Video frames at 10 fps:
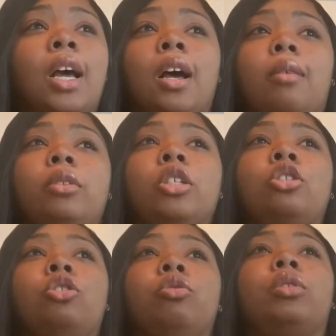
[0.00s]
um,
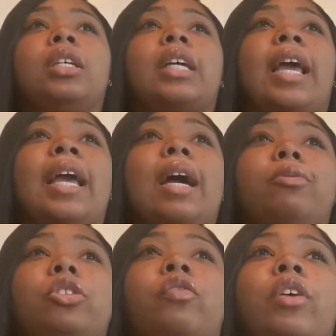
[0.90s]
just do things like hang out
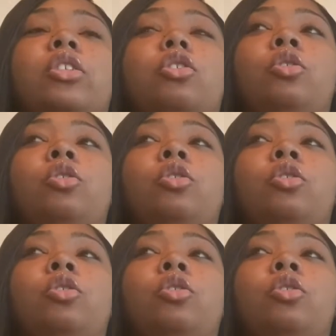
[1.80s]
with your friends,